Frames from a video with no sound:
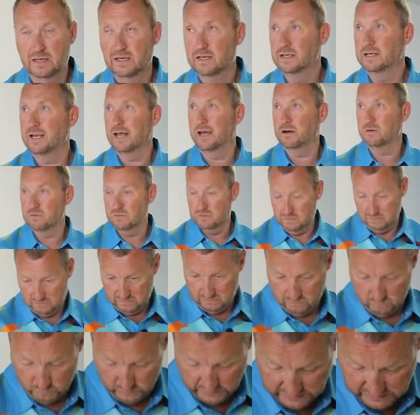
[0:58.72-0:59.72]
Now,
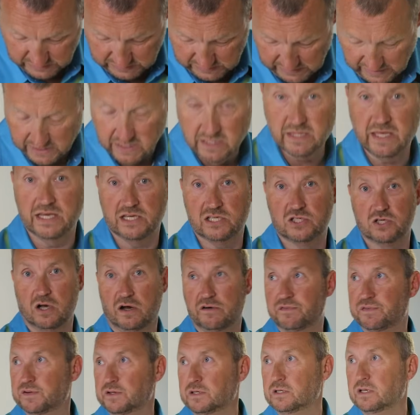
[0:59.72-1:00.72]
we see this
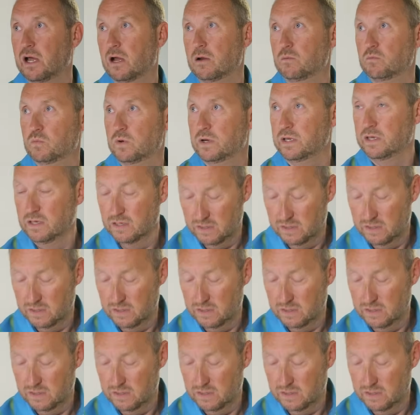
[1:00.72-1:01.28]
often, don't we?